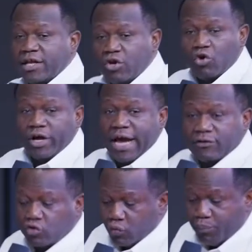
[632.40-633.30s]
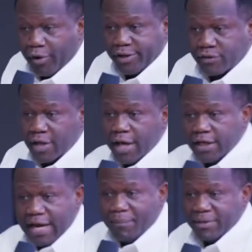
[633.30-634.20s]
you know, he had two boys in
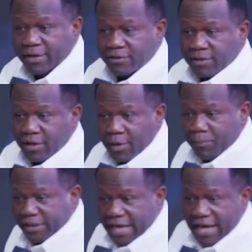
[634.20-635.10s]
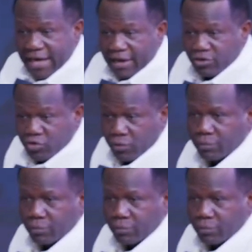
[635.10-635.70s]
that ministry, Peter and Andrew.